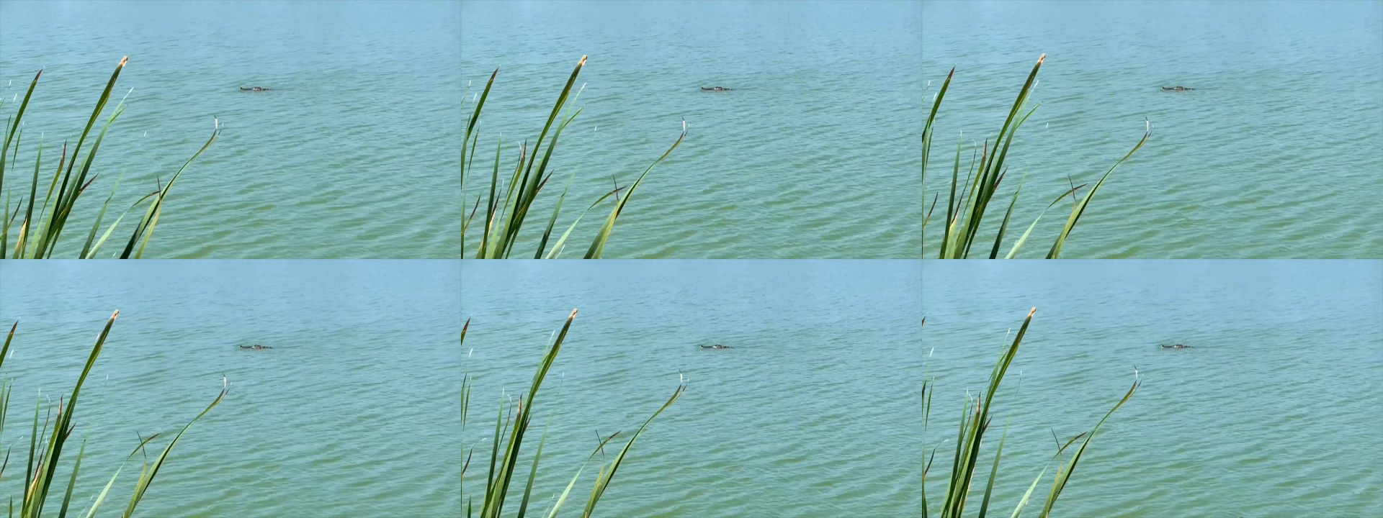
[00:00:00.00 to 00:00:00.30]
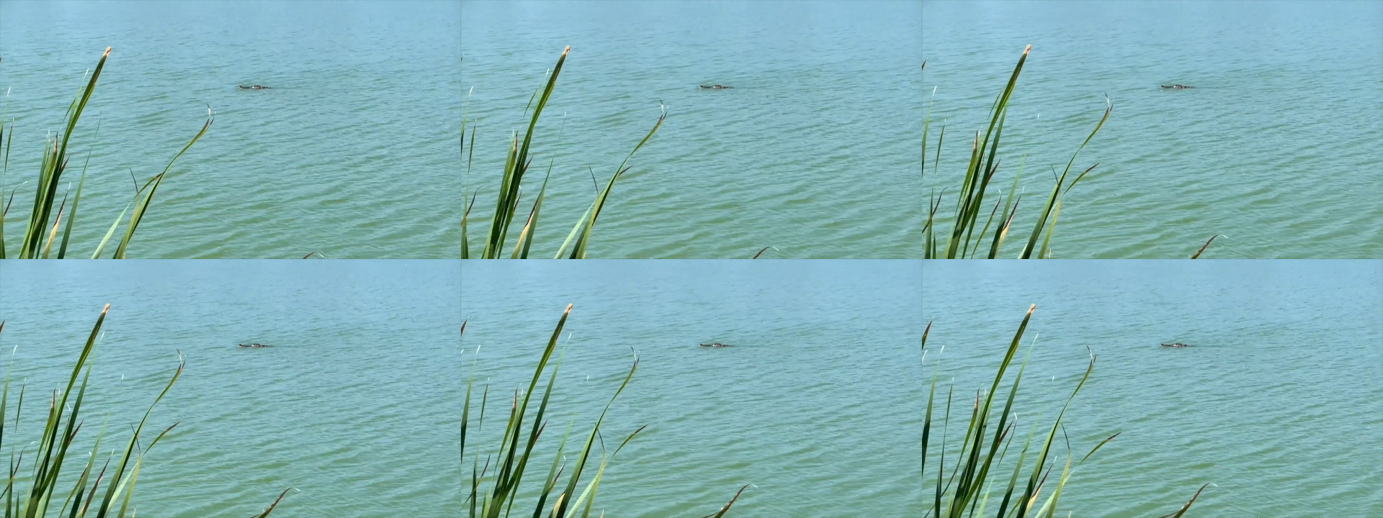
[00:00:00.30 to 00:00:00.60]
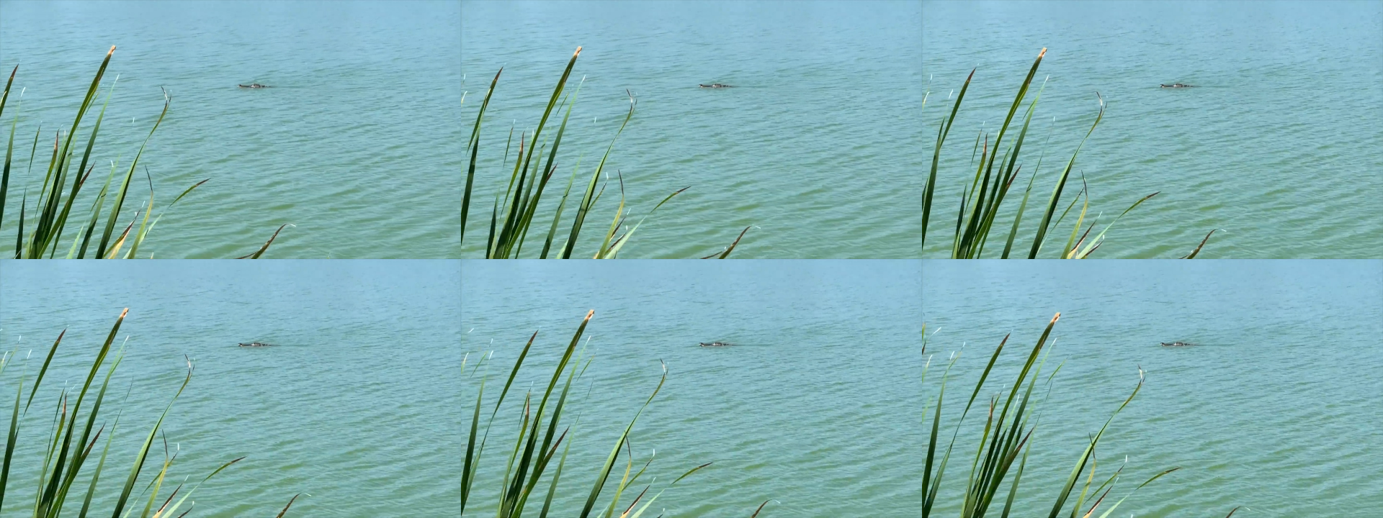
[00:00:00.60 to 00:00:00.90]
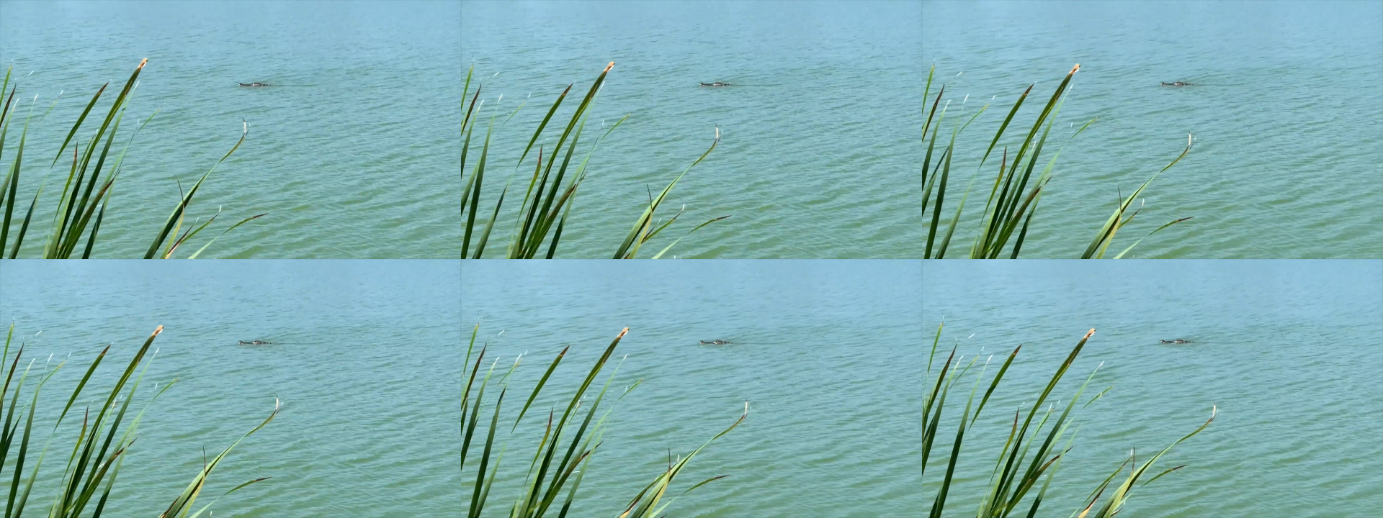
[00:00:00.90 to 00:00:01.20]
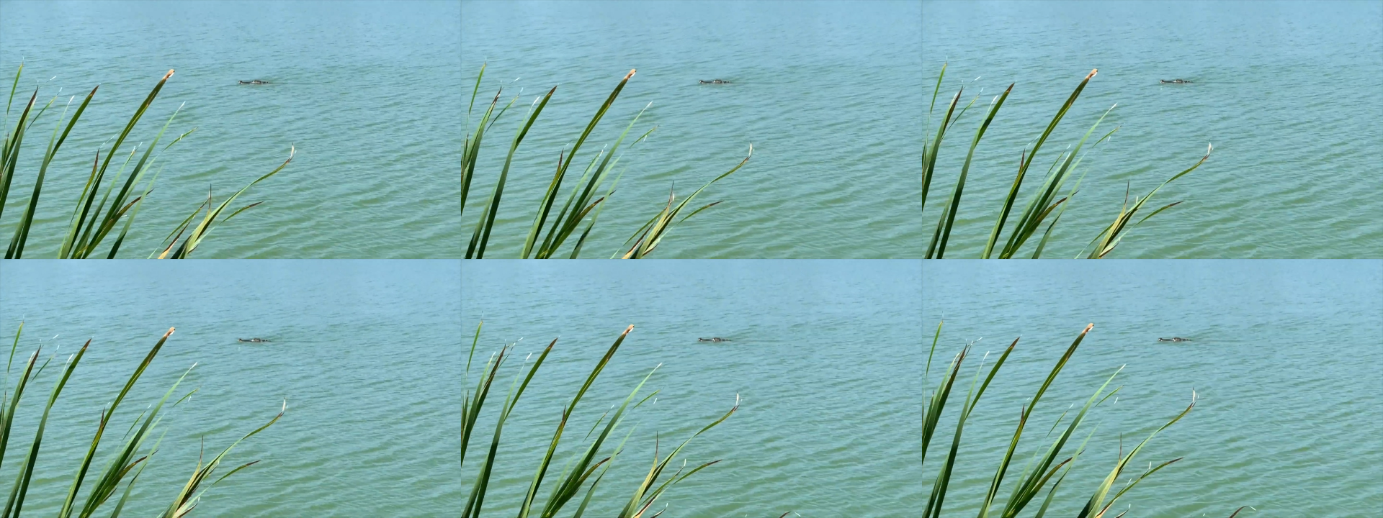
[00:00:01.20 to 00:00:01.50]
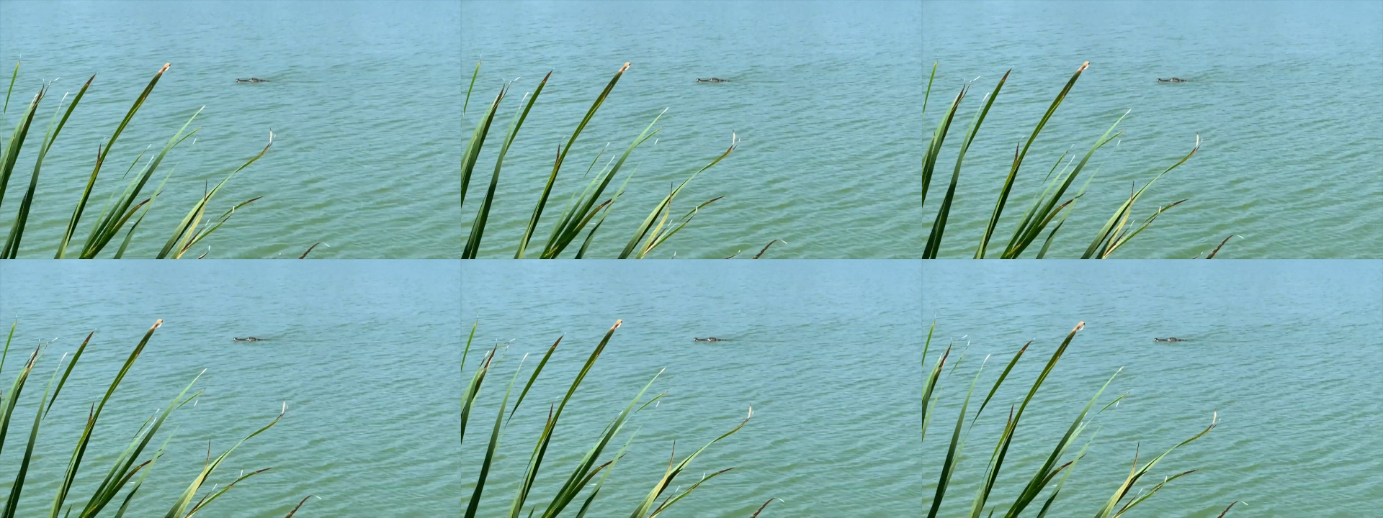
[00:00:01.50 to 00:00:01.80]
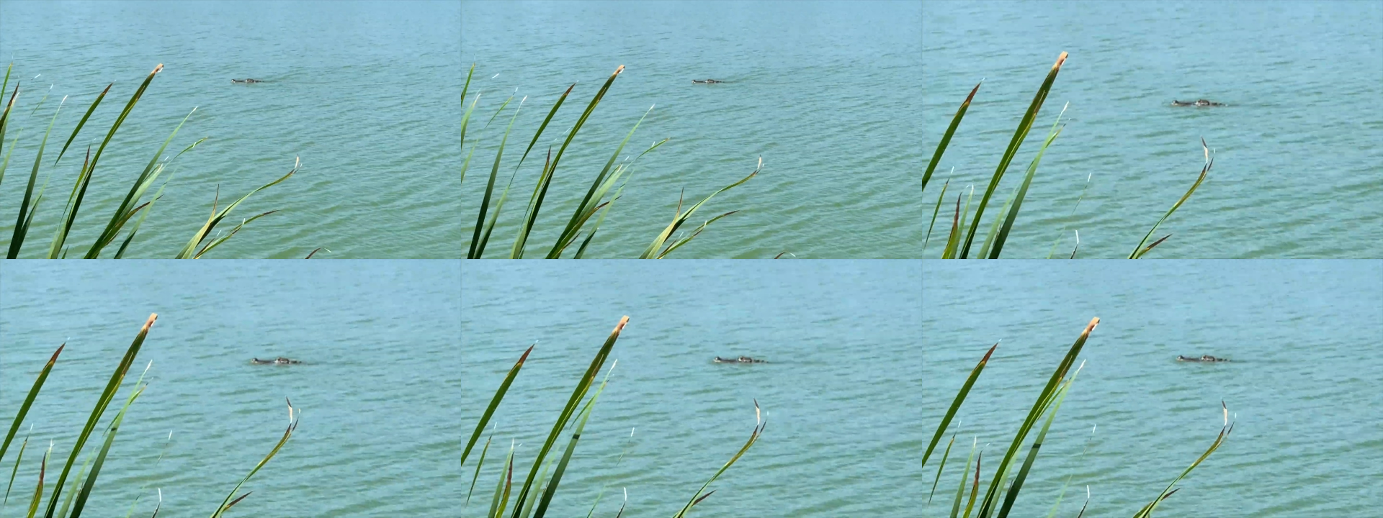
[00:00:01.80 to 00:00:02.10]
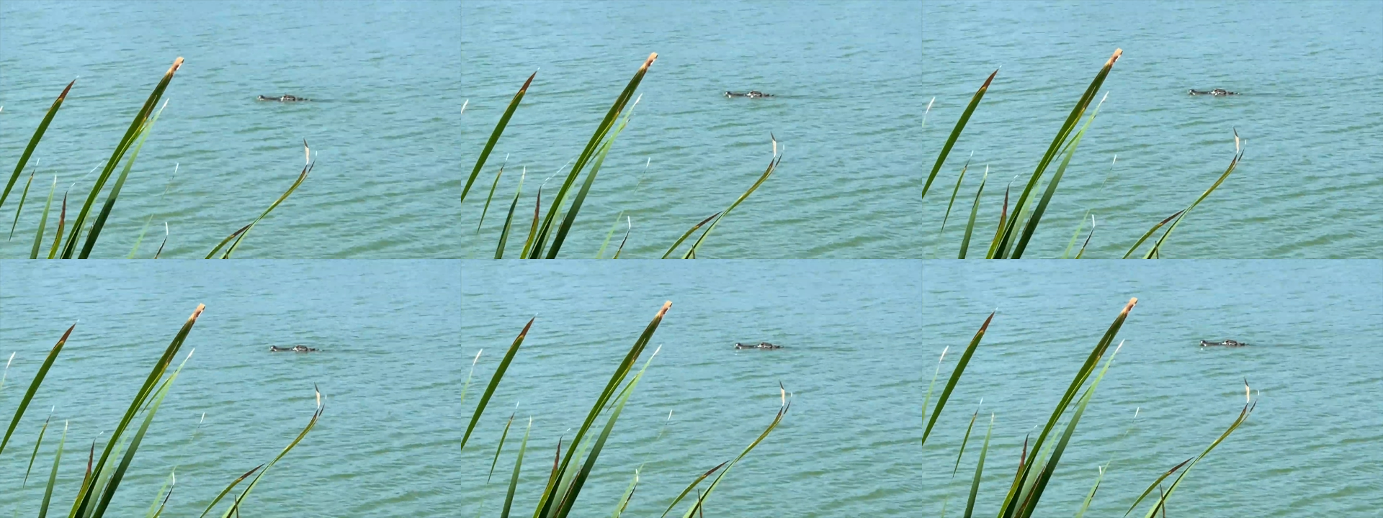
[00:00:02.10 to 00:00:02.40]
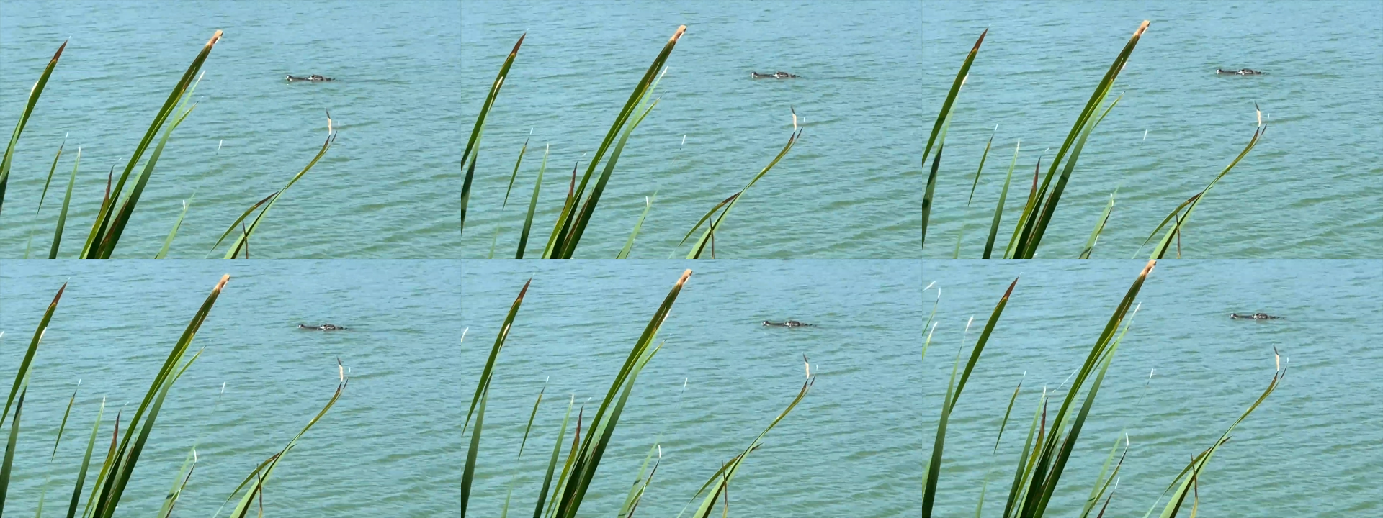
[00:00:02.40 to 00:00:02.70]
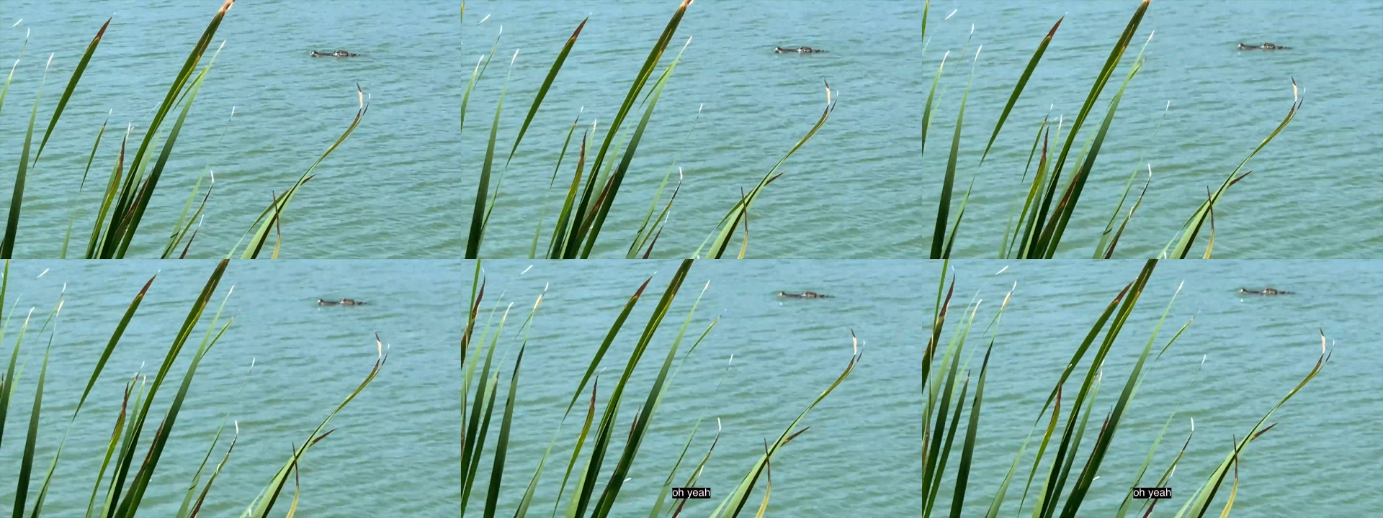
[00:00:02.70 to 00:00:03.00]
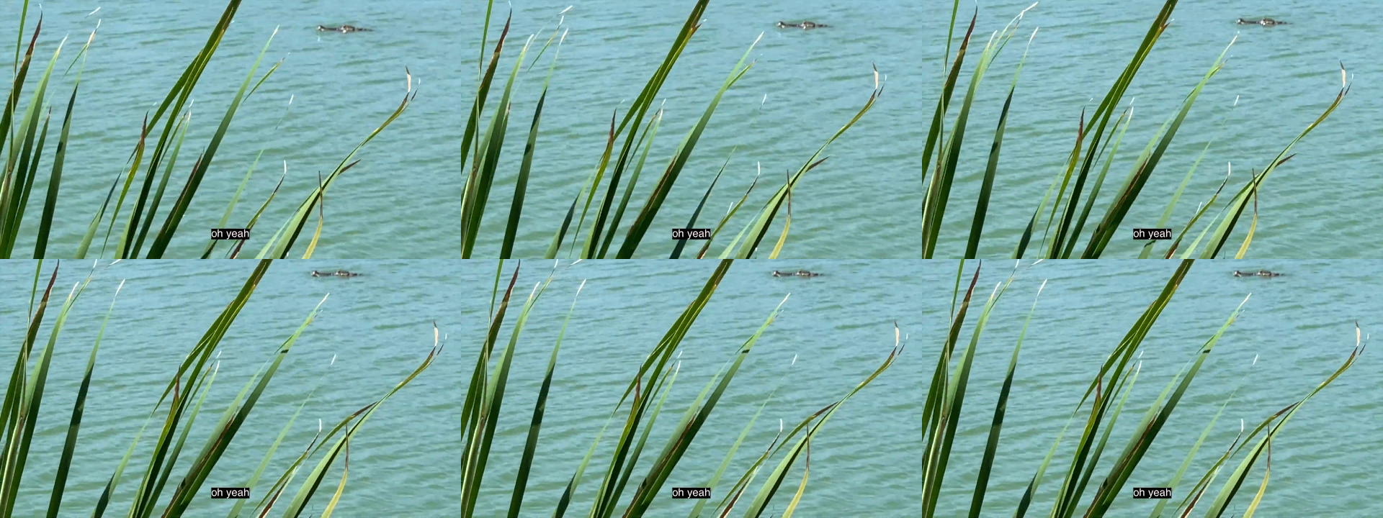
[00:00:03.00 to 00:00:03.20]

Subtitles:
[unreadable: no face in view]